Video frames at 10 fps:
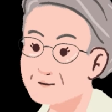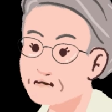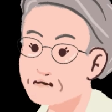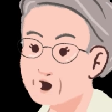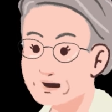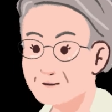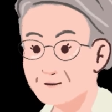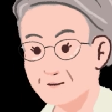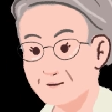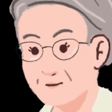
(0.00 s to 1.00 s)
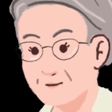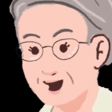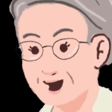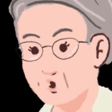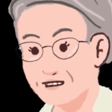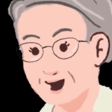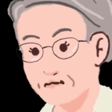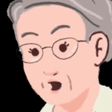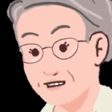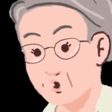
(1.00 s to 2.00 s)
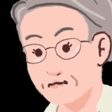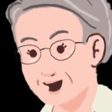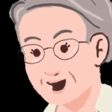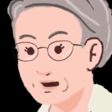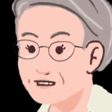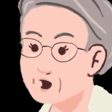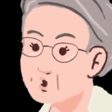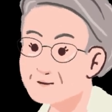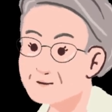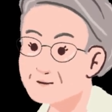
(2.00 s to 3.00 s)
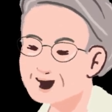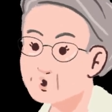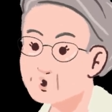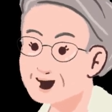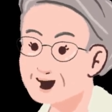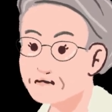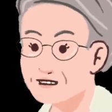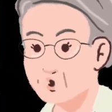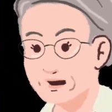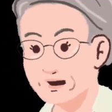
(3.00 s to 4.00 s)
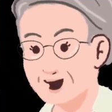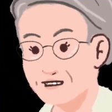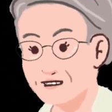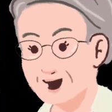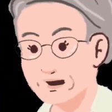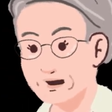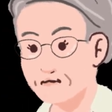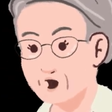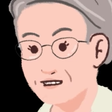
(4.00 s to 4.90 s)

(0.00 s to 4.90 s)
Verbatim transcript: one day you will be the one discovering what dark matter is made